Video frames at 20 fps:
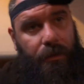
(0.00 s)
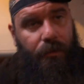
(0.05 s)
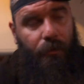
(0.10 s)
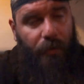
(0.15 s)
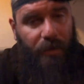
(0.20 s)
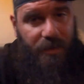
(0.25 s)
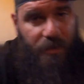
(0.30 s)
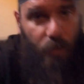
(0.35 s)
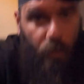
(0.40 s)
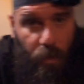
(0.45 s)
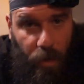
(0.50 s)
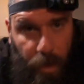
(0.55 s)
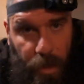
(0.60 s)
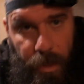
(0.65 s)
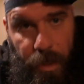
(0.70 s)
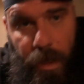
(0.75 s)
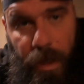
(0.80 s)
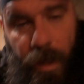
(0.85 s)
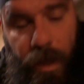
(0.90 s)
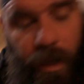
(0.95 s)
the reason
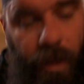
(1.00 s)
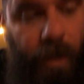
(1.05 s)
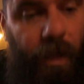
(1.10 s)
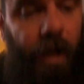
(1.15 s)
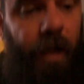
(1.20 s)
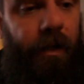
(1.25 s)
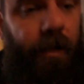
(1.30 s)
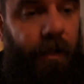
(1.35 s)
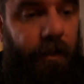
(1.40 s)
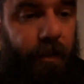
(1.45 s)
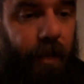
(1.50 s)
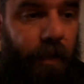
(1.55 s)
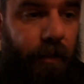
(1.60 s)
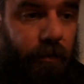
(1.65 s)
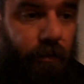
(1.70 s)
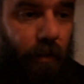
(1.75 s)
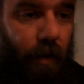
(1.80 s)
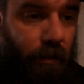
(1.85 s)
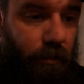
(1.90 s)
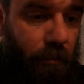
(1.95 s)
why I need
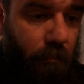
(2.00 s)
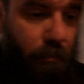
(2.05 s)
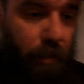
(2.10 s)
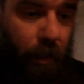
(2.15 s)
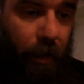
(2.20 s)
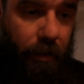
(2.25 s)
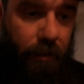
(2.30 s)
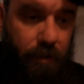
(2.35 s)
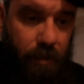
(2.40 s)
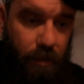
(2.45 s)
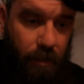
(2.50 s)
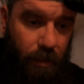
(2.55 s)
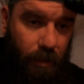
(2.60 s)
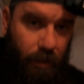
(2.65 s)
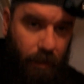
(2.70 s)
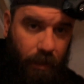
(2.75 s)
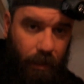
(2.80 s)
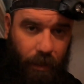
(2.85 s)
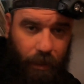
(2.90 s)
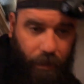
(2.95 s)
that grounding plate
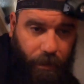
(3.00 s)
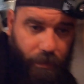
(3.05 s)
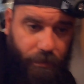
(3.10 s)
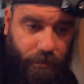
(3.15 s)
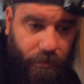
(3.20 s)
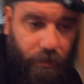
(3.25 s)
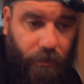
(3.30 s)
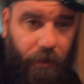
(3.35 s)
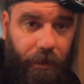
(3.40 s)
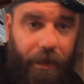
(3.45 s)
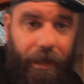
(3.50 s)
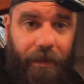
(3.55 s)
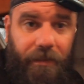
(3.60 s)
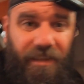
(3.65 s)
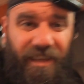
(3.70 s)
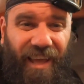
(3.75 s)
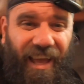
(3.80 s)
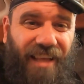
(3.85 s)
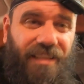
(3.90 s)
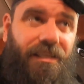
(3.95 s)
is to
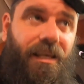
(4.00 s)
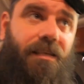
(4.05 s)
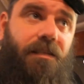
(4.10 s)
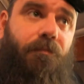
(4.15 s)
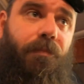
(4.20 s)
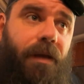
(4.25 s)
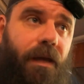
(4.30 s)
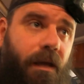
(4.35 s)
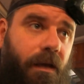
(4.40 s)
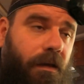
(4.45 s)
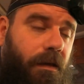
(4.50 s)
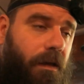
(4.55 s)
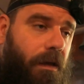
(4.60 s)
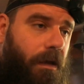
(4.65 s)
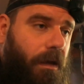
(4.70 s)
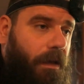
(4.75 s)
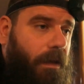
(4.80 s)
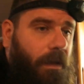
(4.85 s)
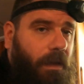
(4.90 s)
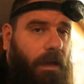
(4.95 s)
connect the SSB
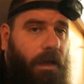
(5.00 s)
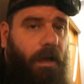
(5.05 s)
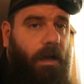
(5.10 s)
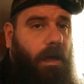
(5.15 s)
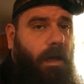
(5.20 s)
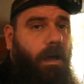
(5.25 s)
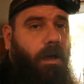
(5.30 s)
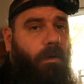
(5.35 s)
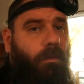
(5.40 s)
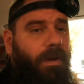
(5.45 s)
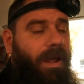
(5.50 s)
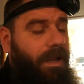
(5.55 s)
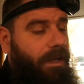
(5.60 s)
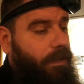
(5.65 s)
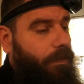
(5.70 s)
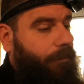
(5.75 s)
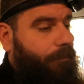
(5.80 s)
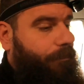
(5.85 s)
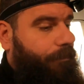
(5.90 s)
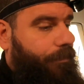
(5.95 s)

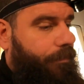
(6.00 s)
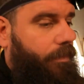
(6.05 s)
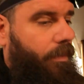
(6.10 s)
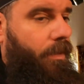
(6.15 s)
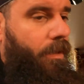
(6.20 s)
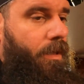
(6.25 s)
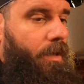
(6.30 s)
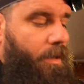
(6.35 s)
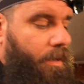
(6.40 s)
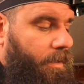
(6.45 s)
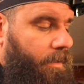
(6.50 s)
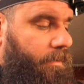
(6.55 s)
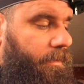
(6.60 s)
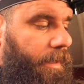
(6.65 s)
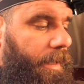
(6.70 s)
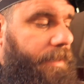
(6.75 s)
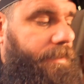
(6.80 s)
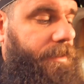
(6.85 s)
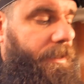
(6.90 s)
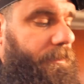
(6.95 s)
radio.
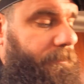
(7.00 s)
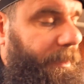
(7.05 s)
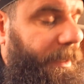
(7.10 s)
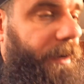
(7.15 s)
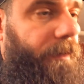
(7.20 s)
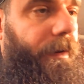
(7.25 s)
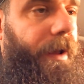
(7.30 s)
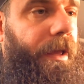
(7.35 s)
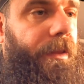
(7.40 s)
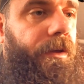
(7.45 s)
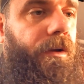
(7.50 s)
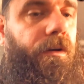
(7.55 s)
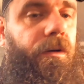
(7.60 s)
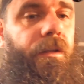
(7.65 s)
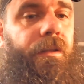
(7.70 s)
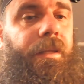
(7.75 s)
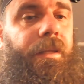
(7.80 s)
The SSB radio